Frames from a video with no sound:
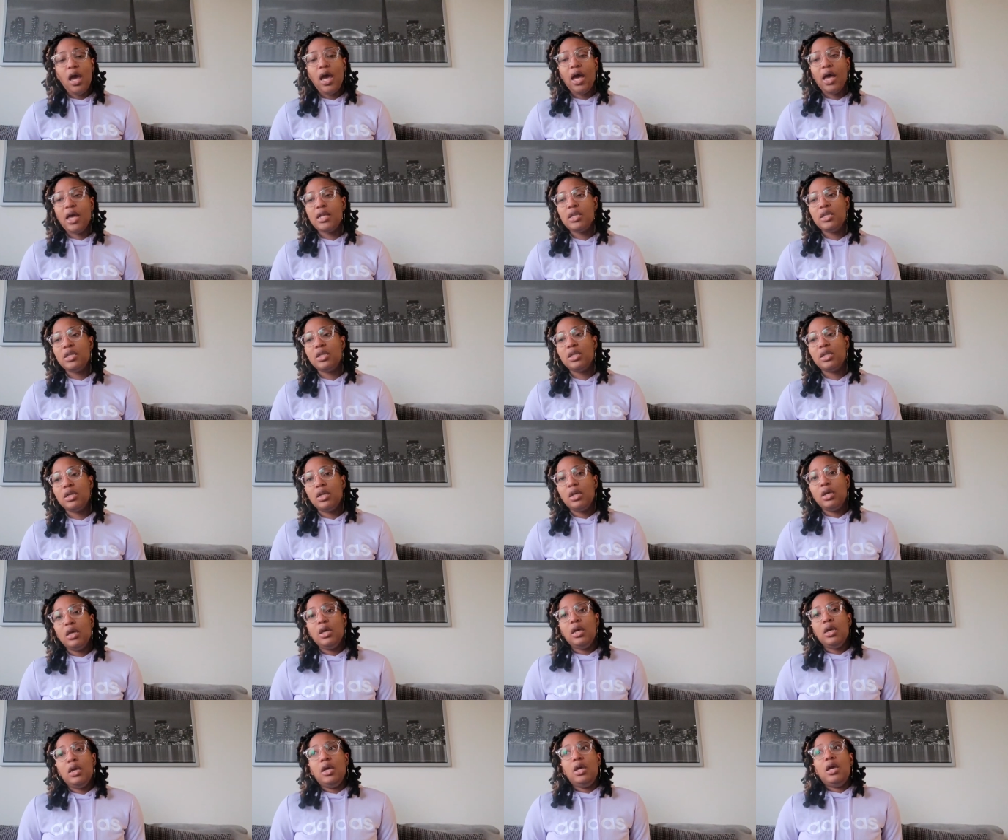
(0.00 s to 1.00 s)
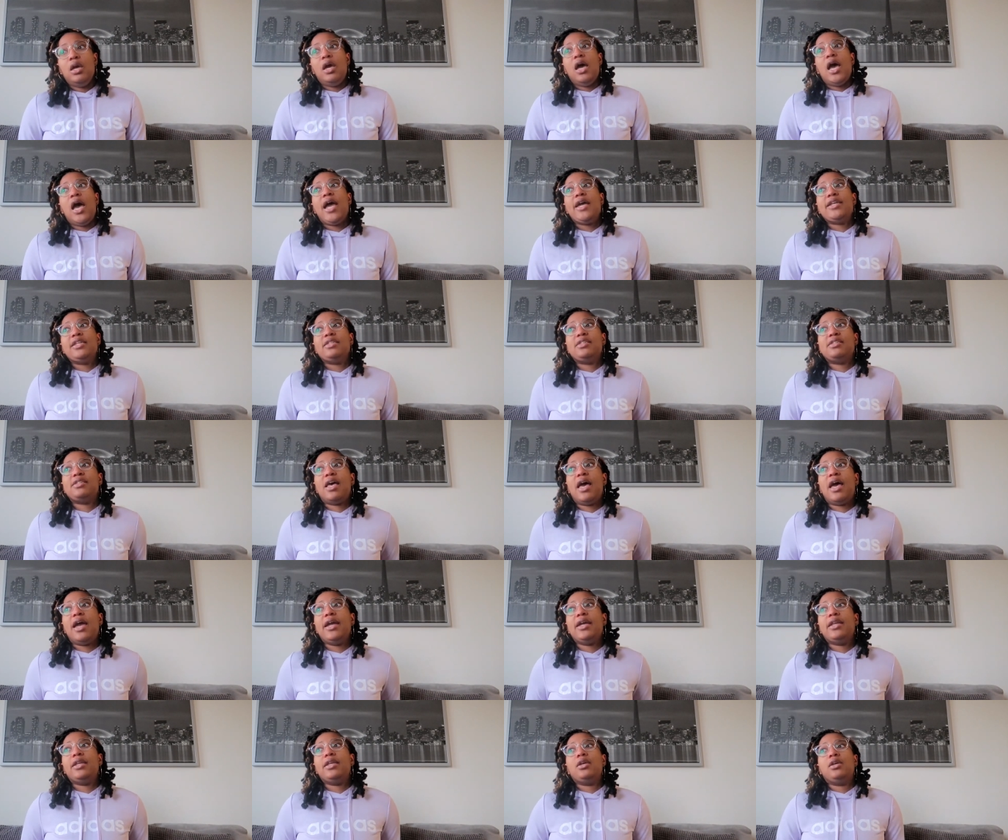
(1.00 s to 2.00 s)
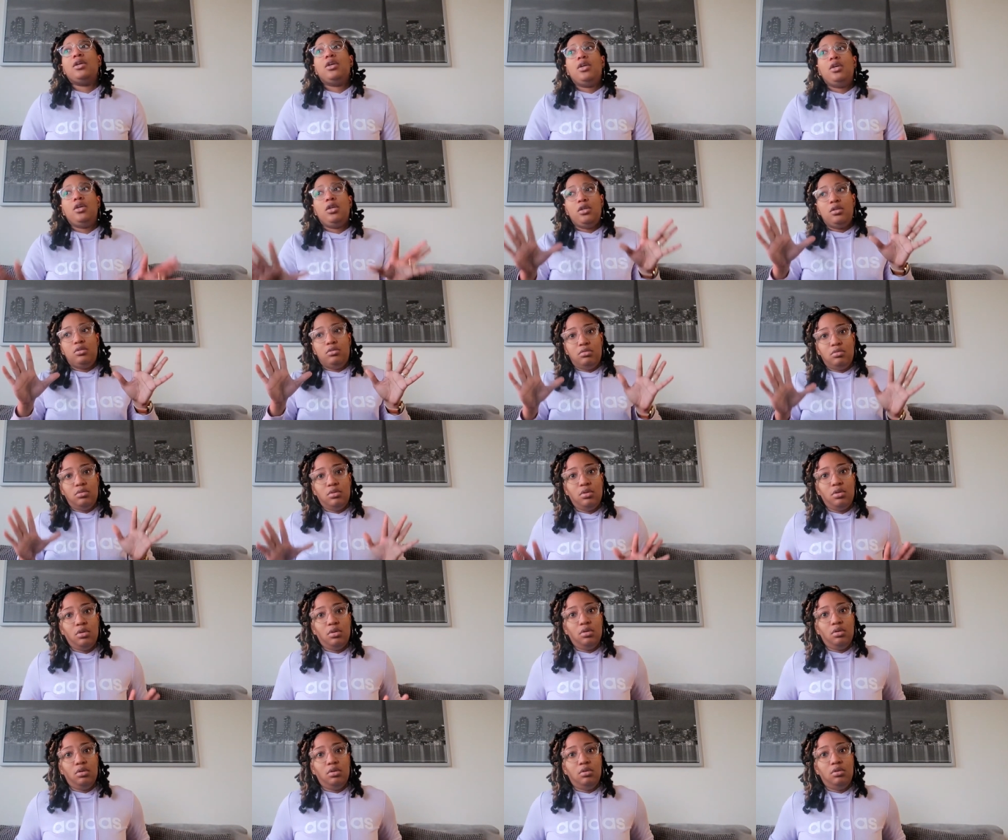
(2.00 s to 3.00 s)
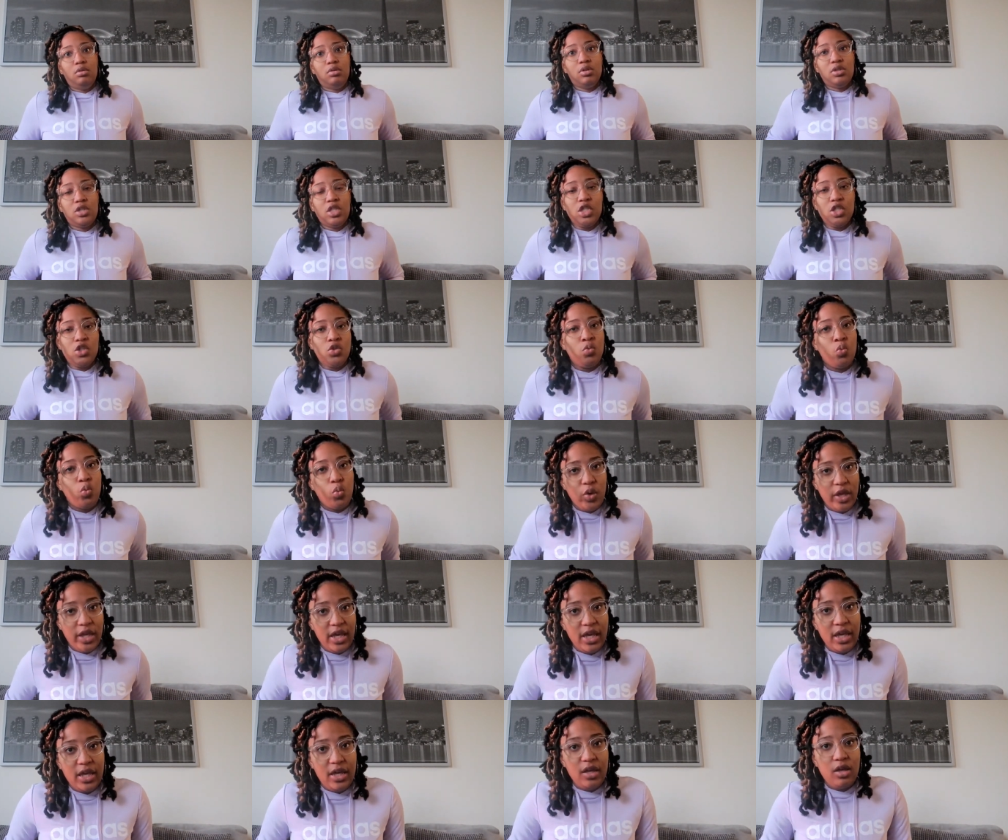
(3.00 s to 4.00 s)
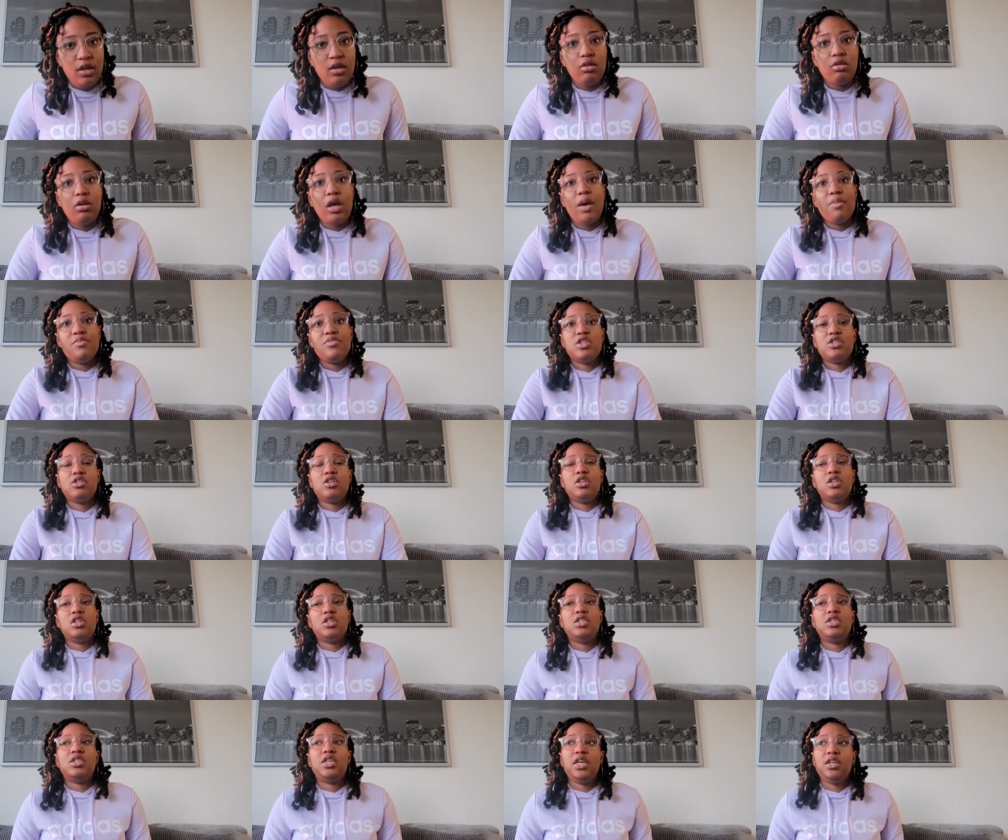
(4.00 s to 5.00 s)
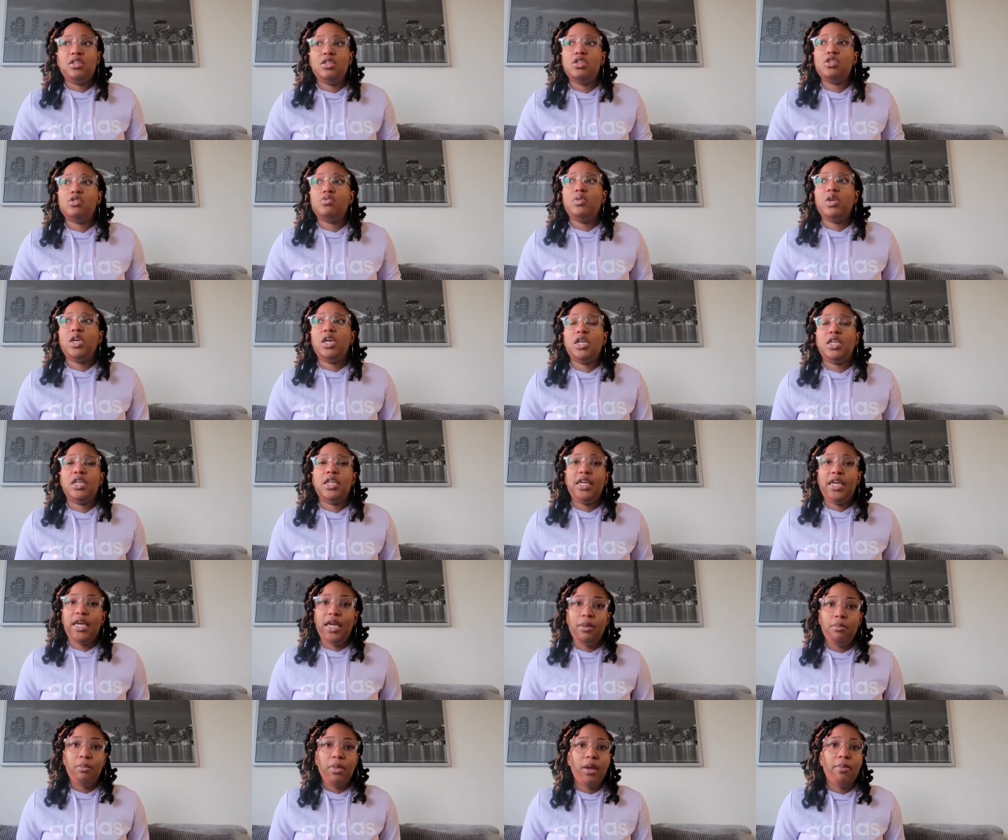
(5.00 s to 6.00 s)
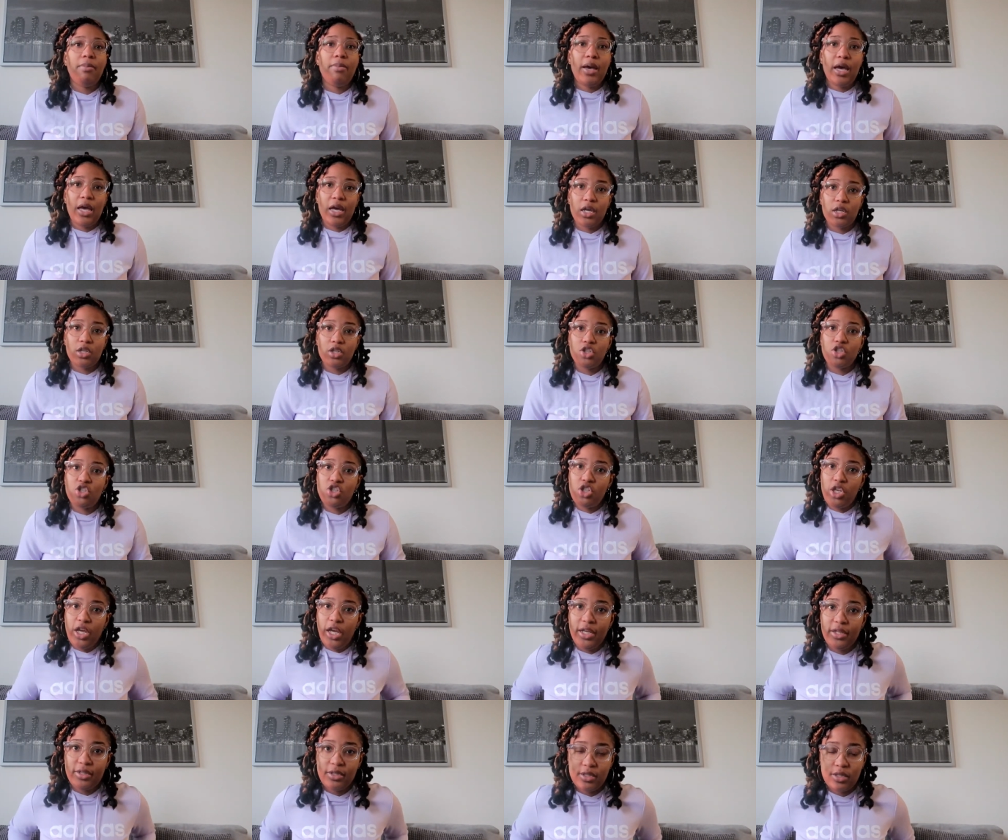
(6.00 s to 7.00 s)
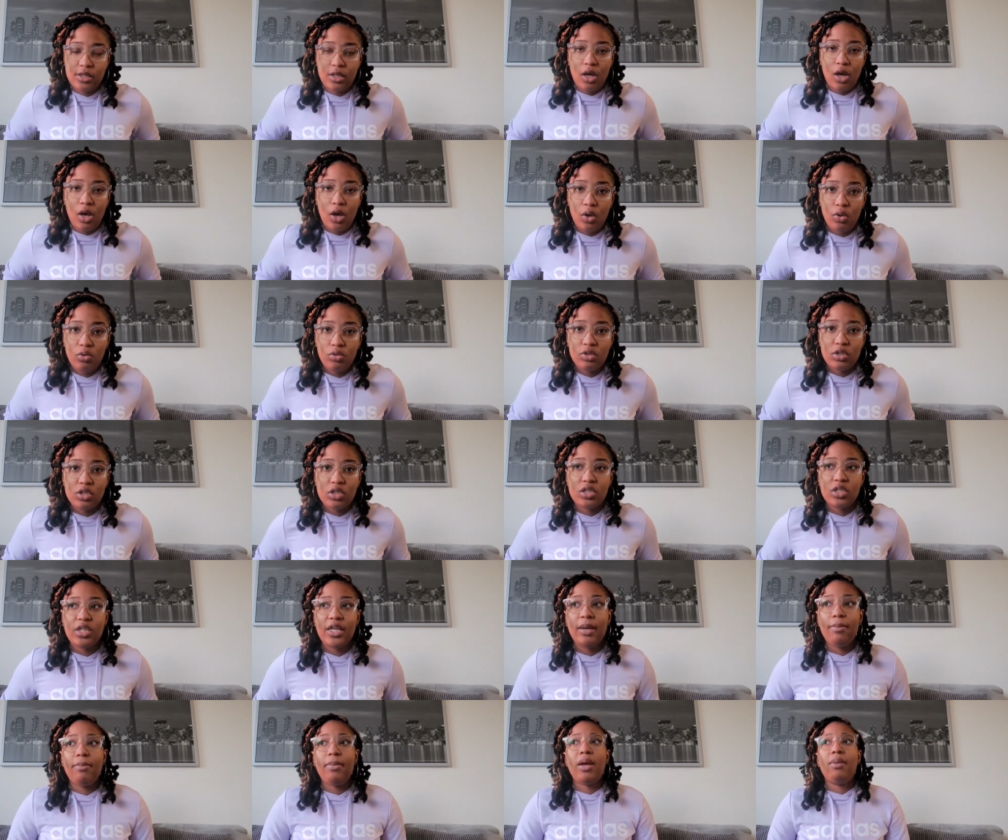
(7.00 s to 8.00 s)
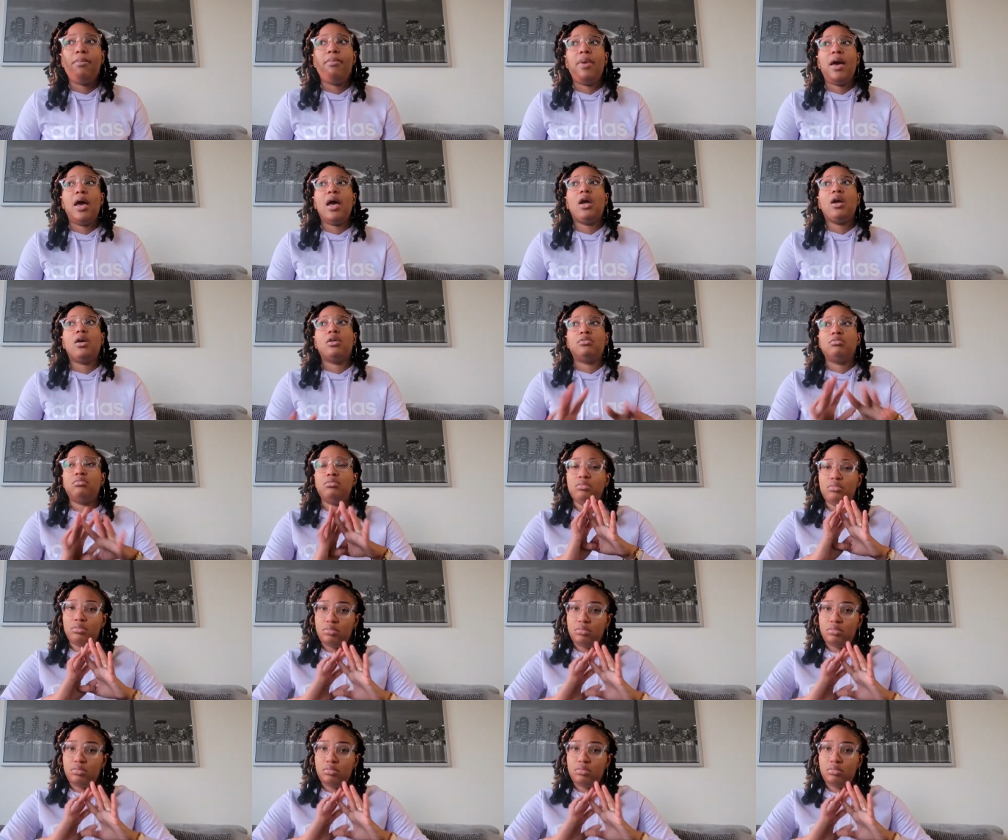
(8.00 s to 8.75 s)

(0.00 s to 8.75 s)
and I decide this week I'm just gonna take this week and get my back checked out get my back